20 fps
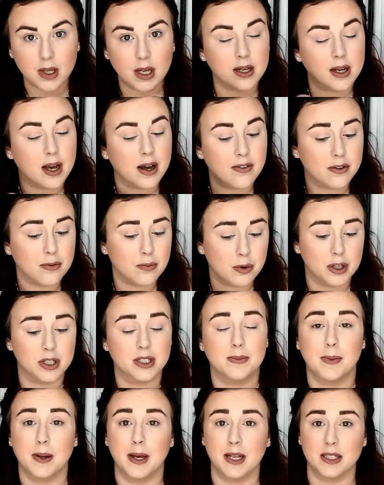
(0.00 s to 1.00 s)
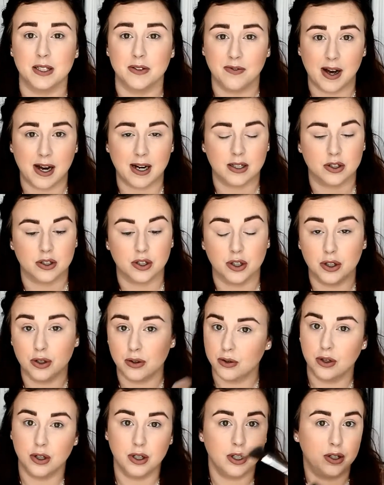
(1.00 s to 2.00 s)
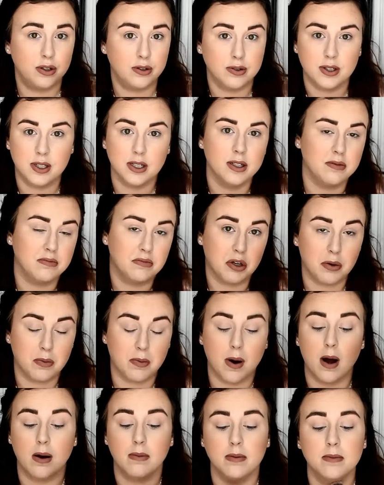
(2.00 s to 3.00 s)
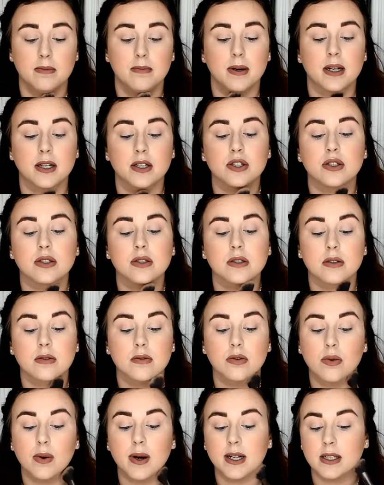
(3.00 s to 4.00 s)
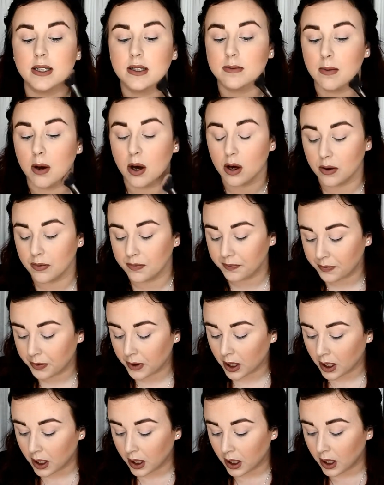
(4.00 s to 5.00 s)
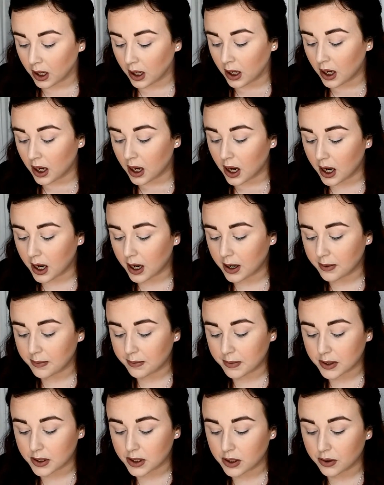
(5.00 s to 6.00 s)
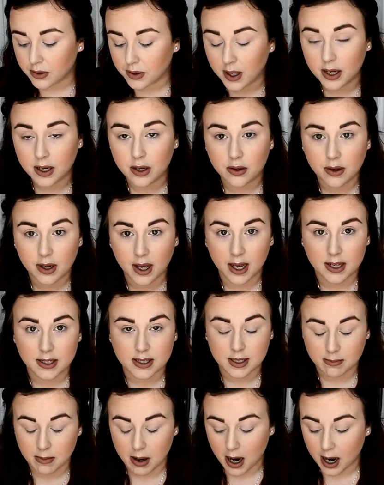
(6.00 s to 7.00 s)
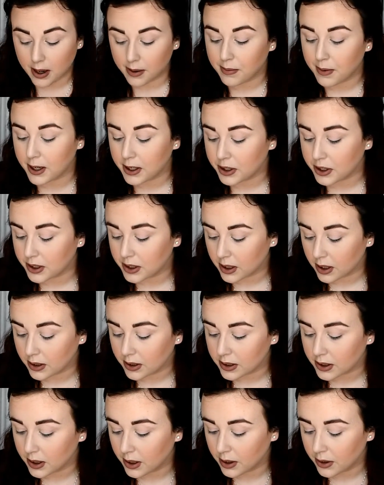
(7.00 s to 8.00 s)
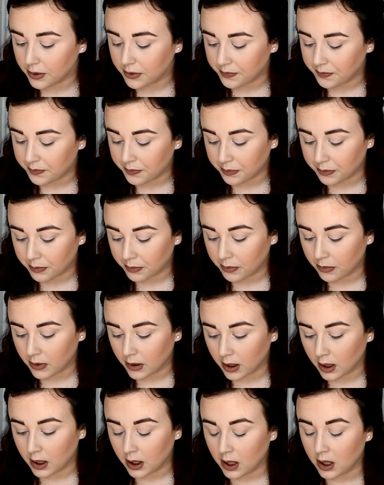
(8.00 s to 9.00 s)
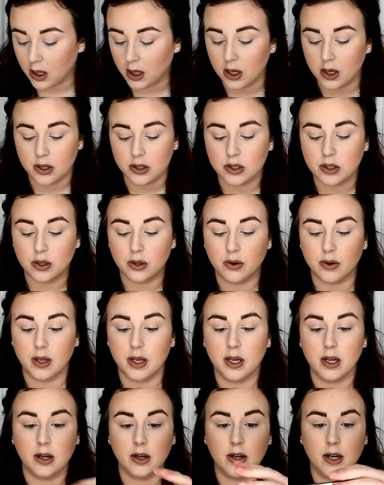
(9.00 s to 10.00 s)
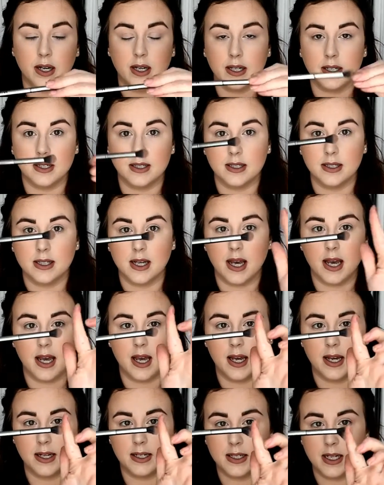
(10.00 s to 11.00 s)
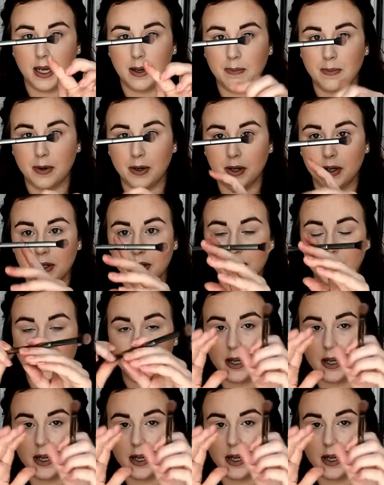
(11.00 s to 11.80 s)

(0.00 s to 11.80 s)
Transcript: cover more space faster. You could use it, no problem, but it's just quite small. So then you get some eye brushes also. So here is a tapered